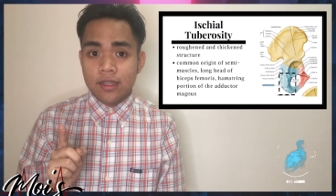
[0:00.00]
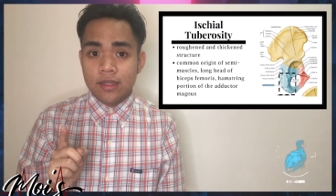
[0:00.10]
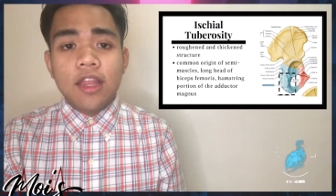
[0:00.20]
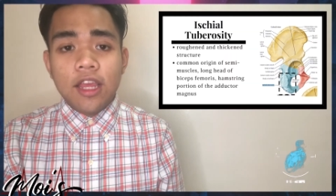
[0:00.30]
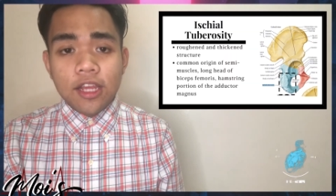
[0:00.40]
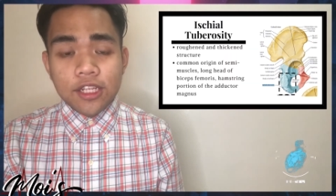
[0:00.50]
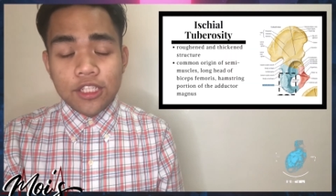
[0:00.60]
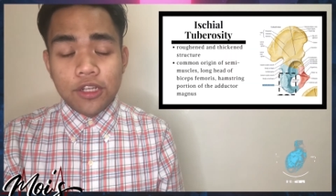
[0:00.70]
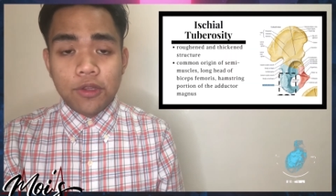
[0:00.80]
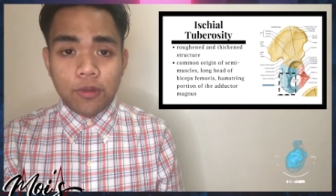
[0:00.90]
The
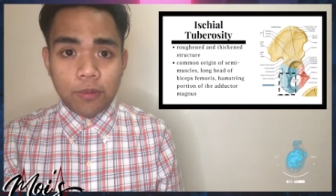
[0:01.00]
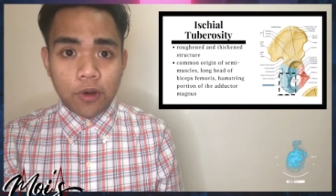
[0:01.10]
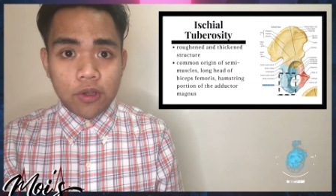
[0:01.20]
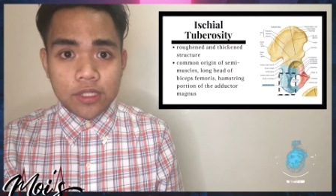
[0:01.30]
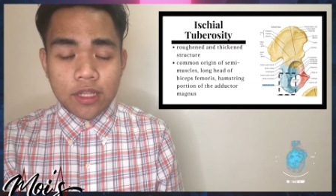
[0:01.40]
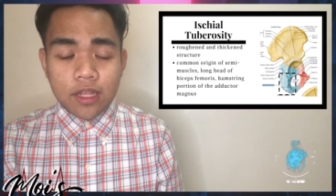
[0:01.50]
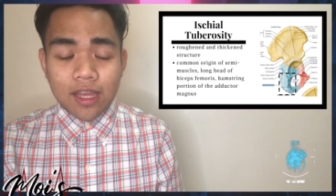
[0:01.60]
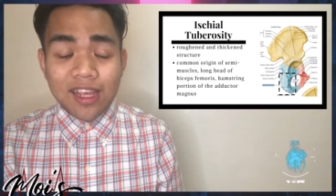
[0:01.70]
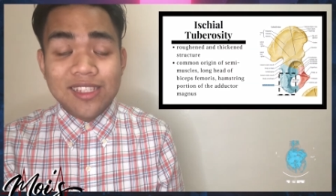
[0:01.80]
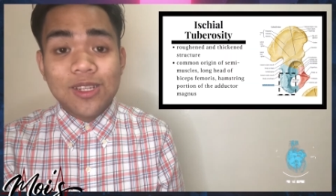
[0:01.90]
ischial
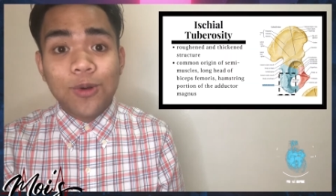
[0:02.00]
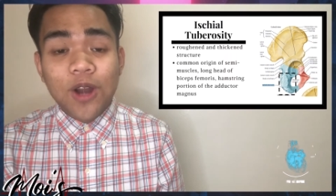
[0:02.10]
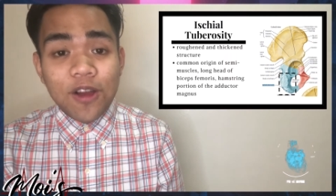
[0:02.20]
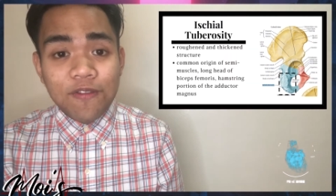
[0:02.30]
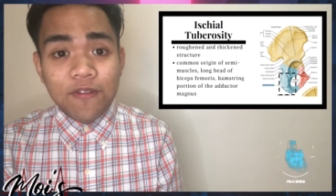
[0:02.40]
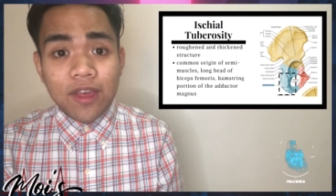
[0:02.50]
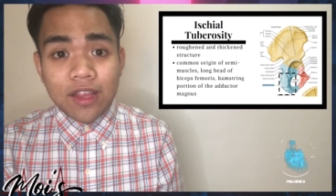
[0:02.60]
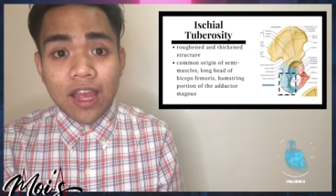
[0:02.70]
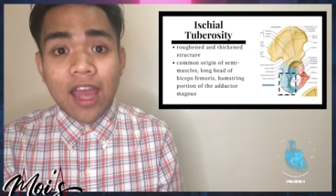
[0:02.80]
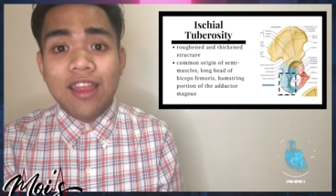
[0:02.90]
tuberosity is a
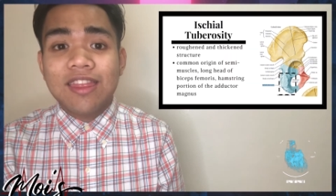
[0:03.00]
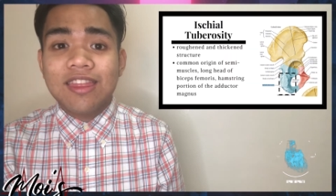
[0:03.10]
roughened and